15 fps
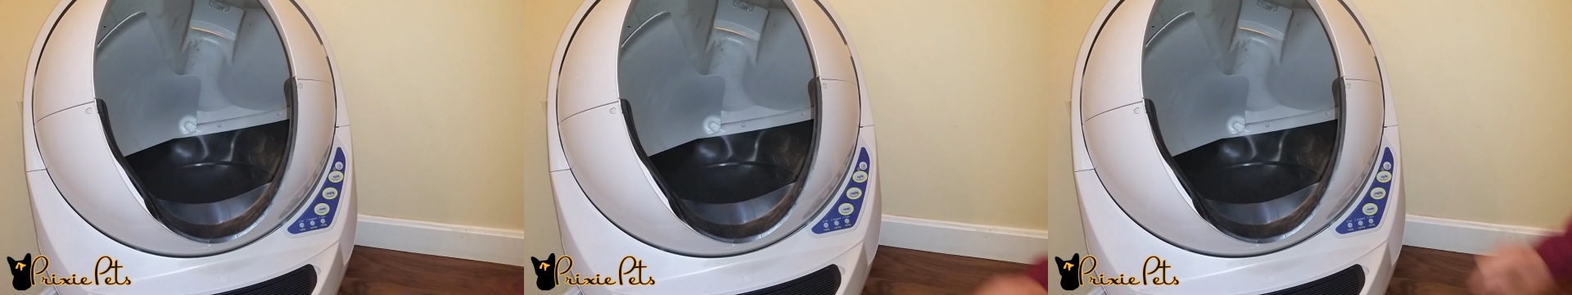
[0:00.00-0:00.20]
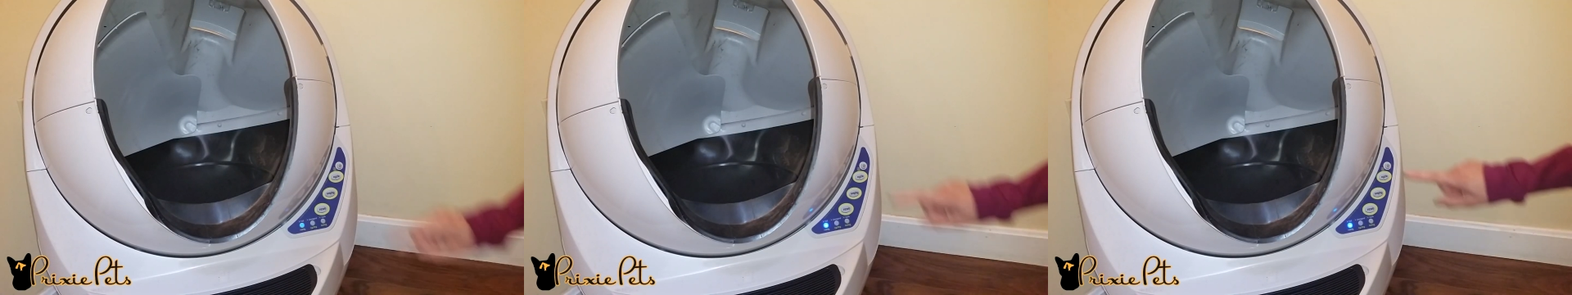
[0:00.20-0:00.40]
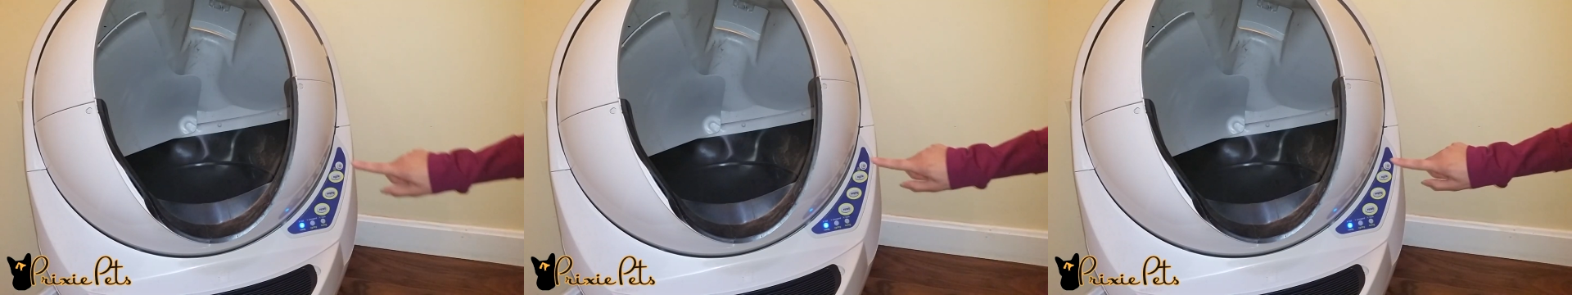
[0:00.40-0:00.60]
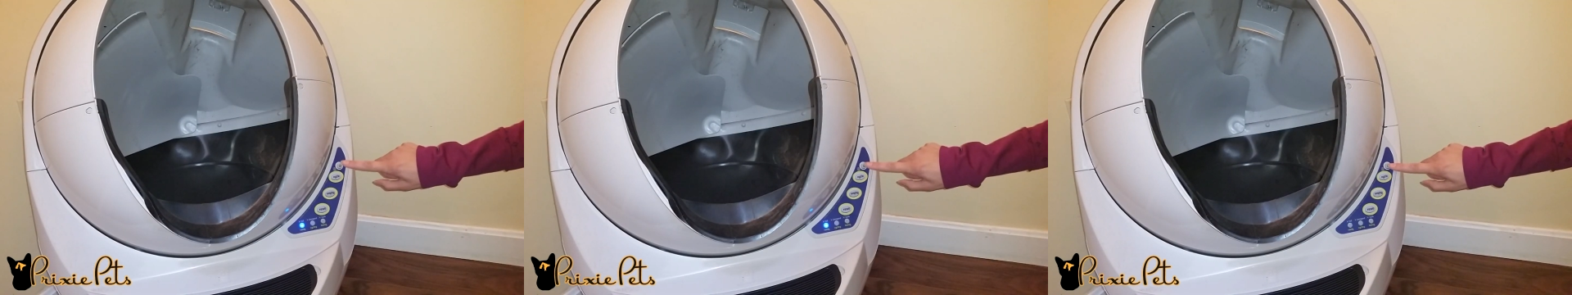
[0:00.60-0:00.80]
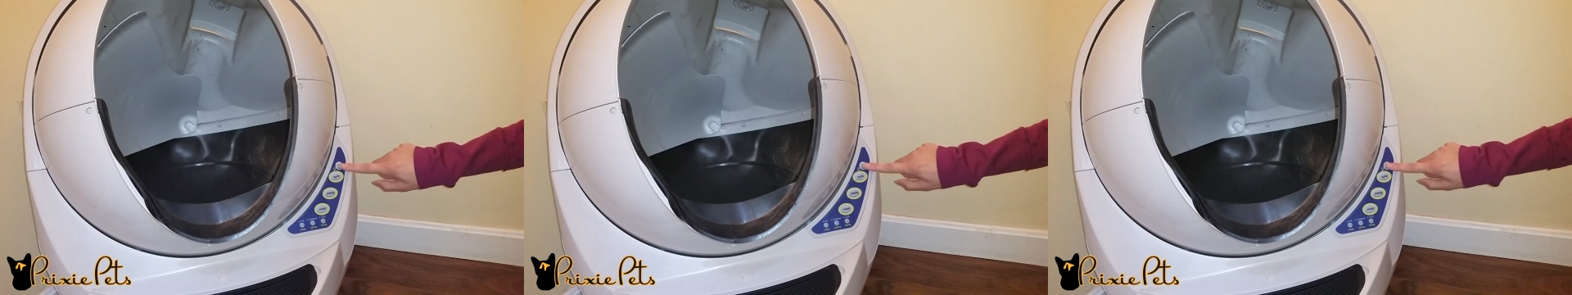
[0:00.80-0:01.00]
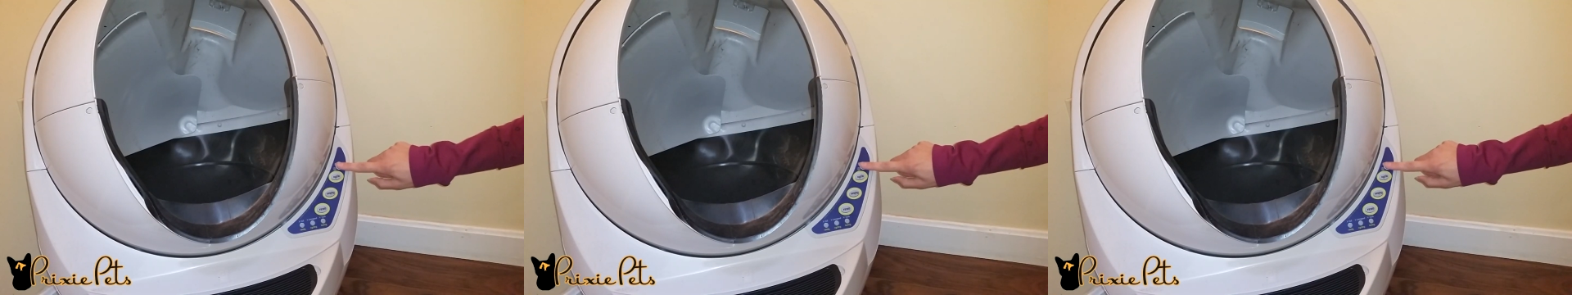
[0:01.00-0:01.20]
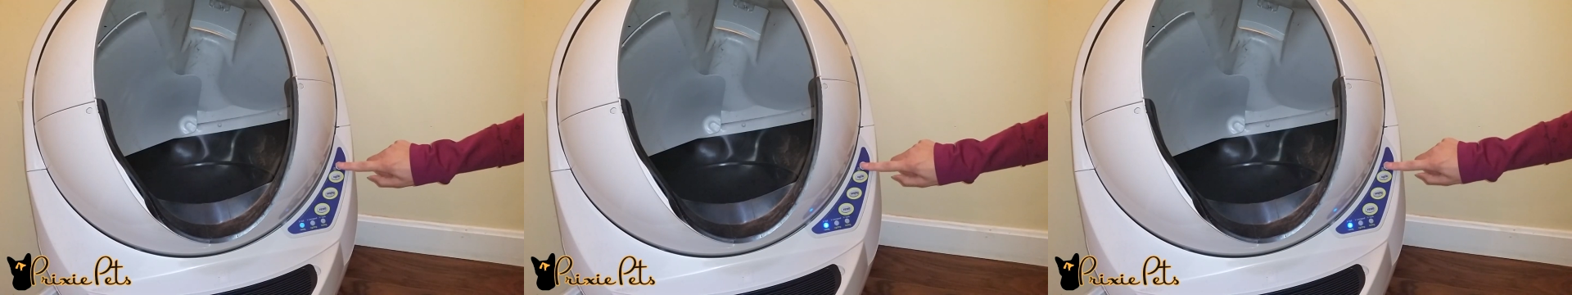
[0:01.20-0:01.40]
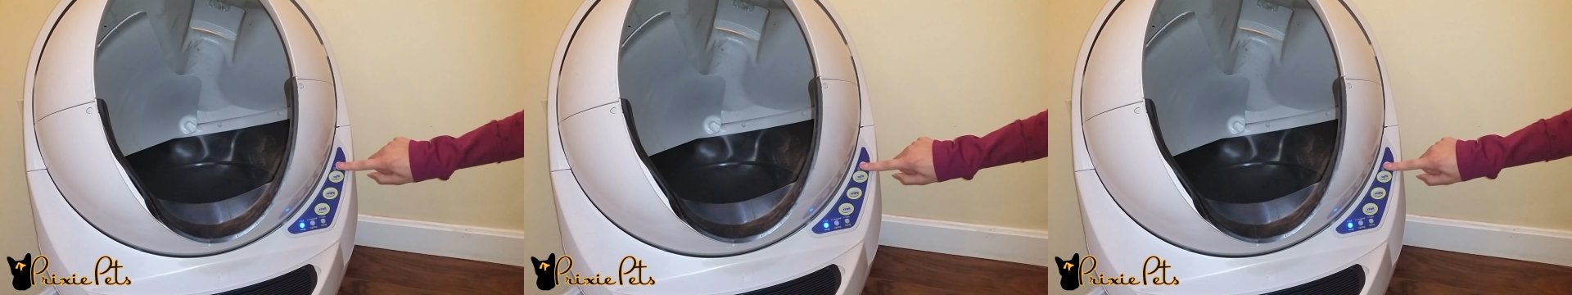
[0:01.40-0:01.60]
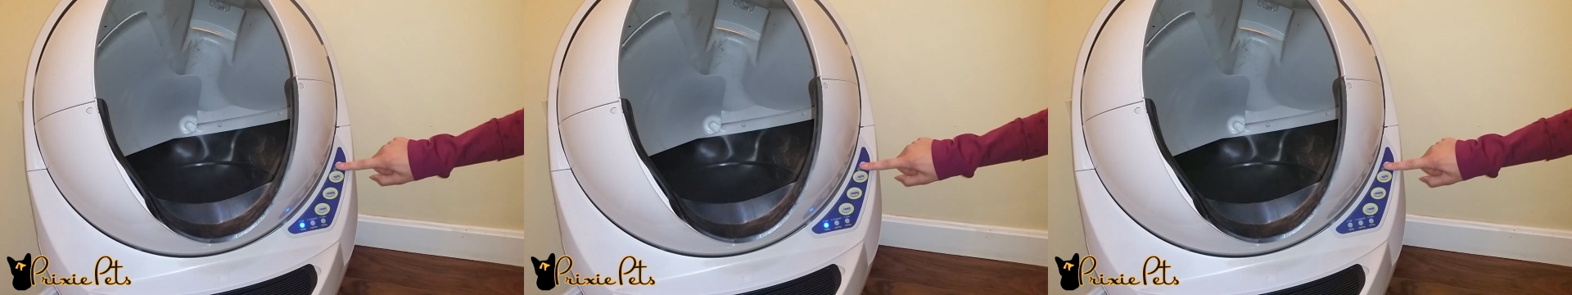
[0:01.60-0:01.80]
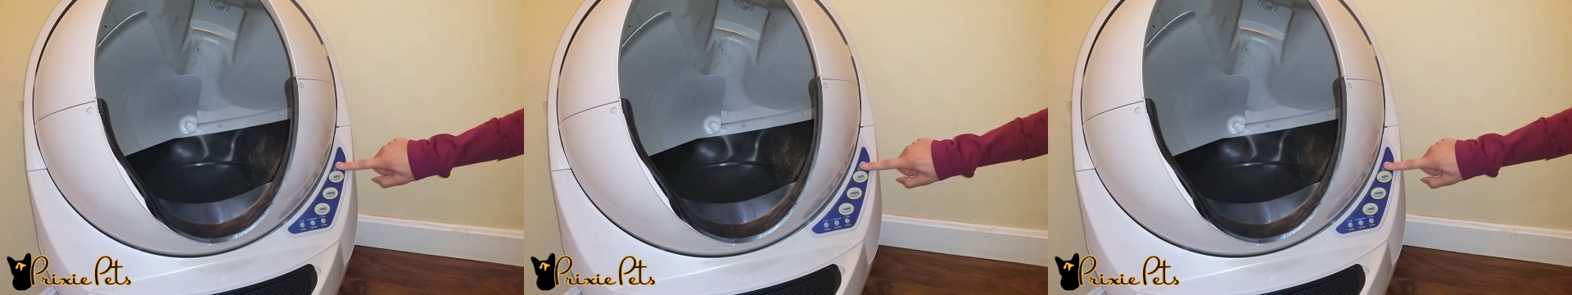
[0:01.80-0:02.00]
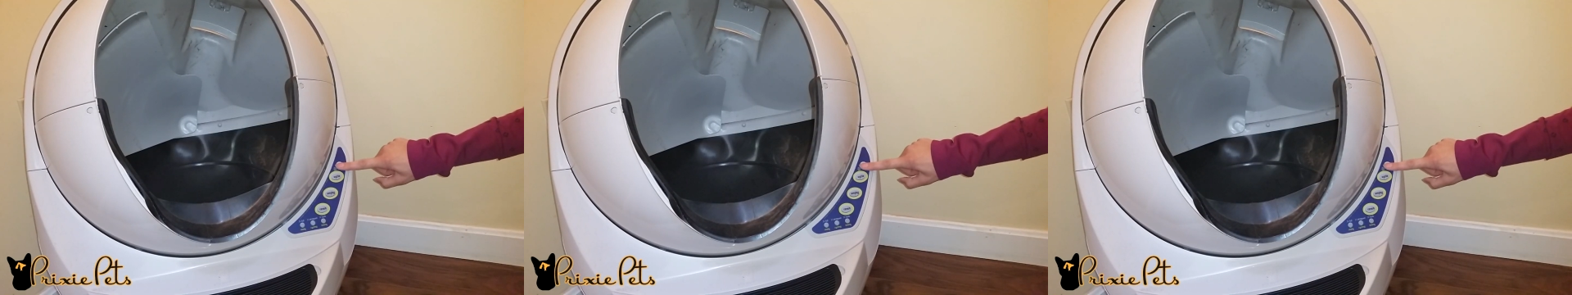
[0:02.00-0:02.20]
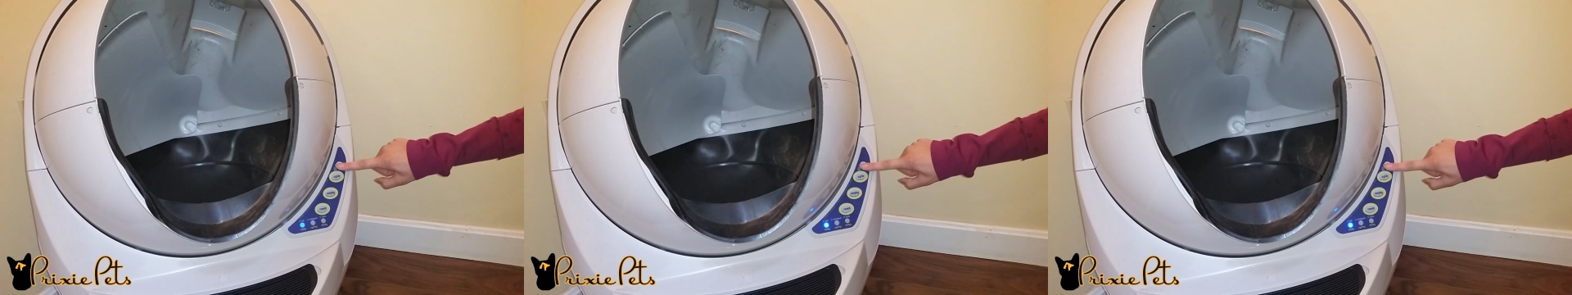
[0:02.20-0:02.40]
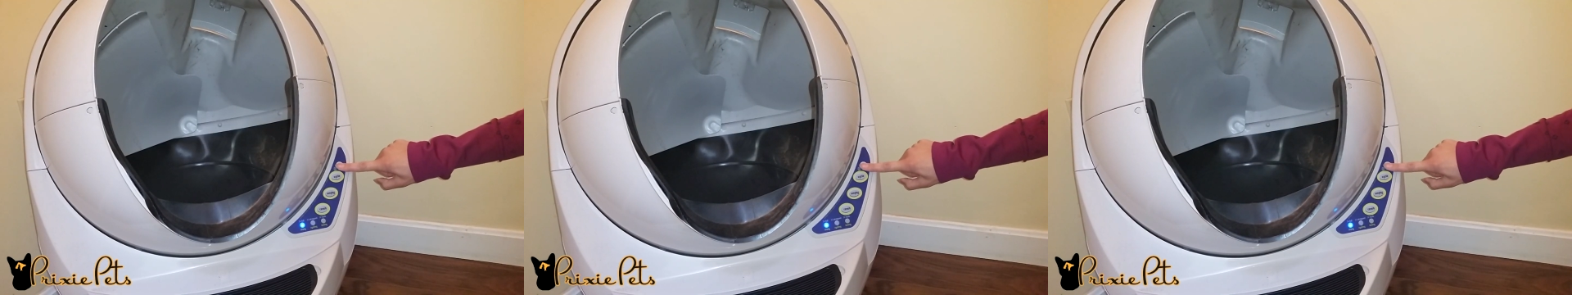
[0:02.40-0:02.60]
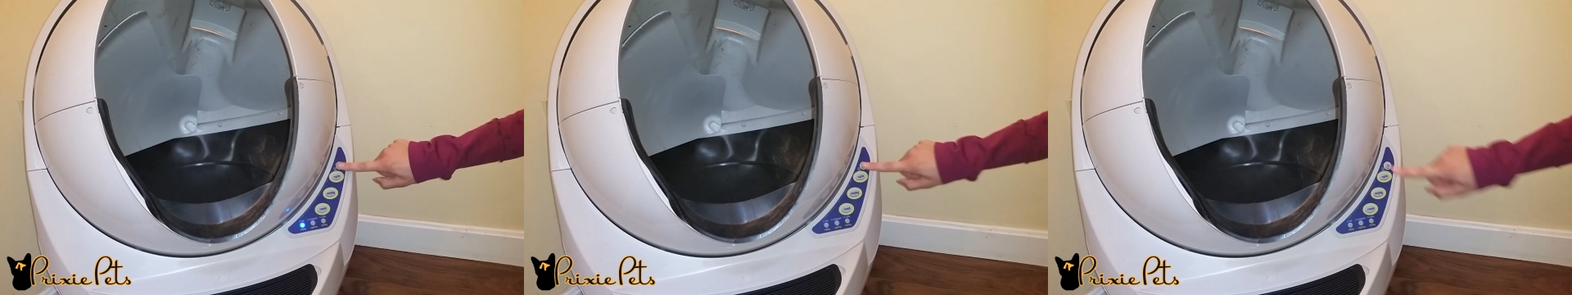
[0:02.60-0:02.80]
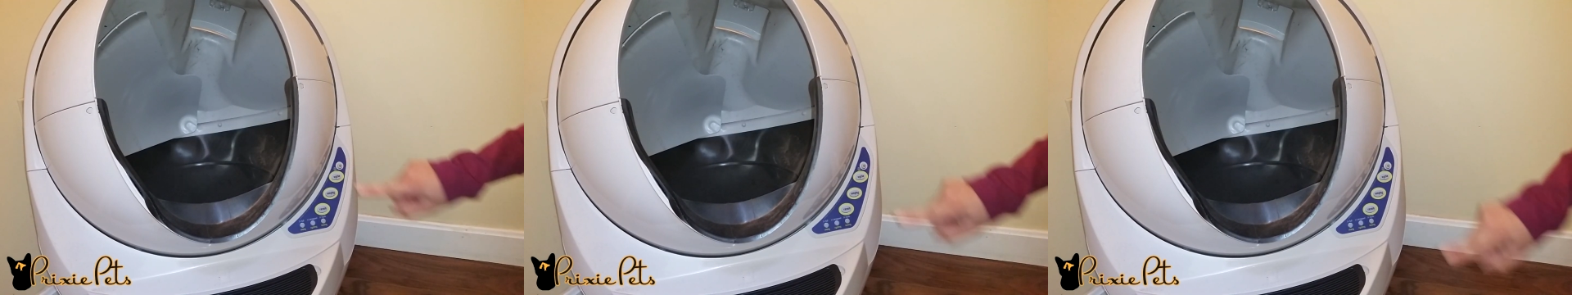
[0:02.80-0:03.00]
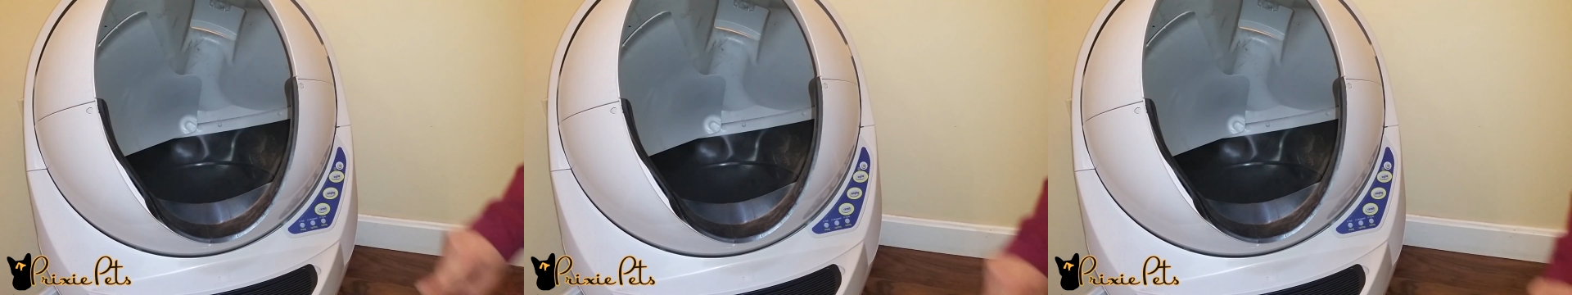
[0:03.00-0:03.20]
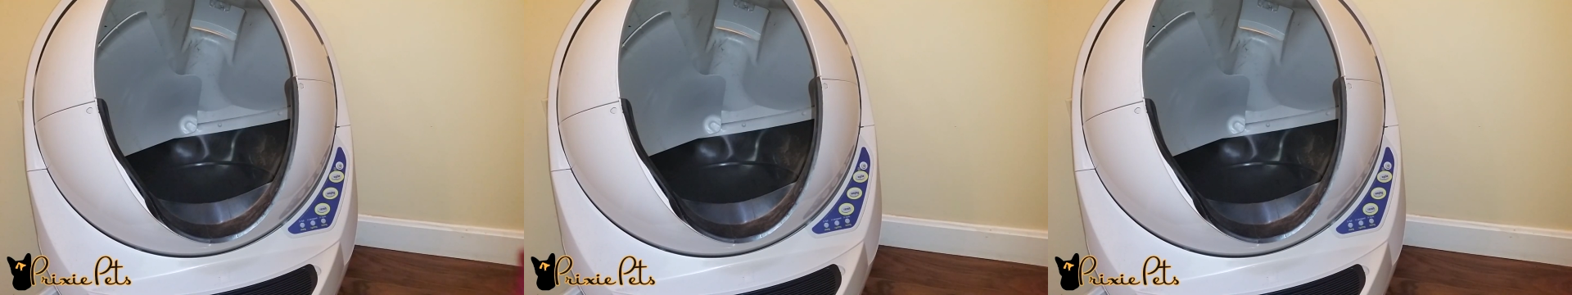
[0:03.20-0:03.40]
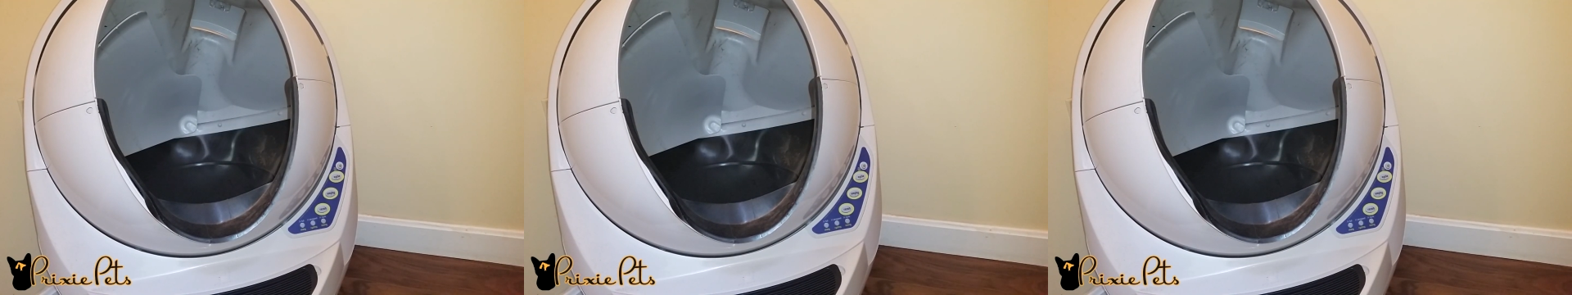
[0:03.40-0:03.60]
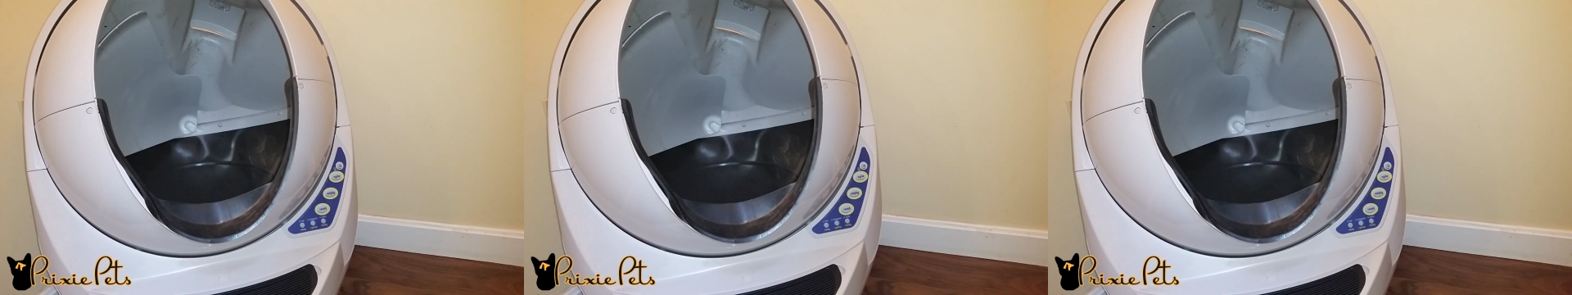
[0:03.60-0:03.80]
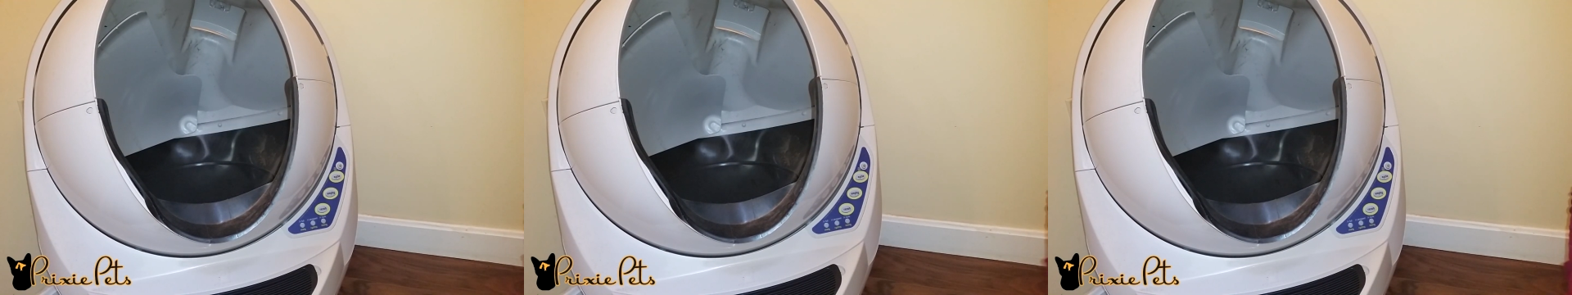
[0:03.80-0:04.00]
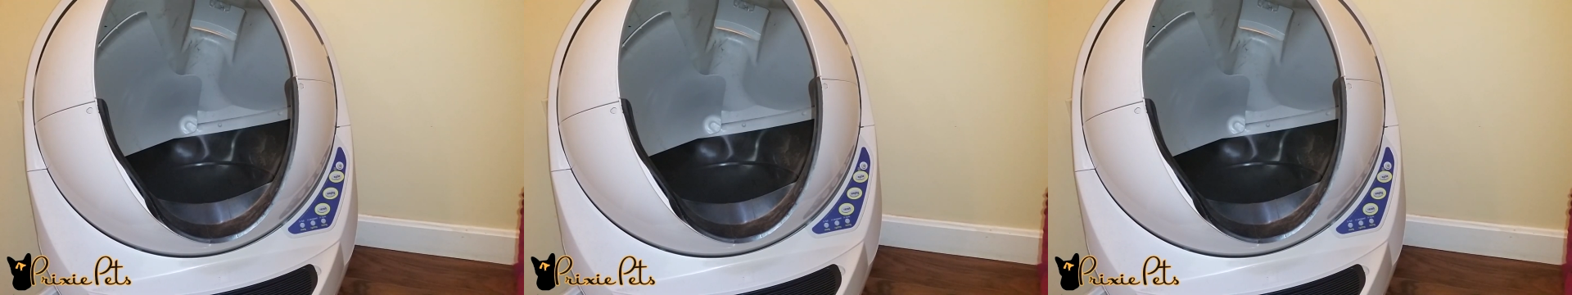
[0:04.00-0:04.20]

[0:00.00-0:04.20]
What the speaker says: No face is visible, so there are no lips to read.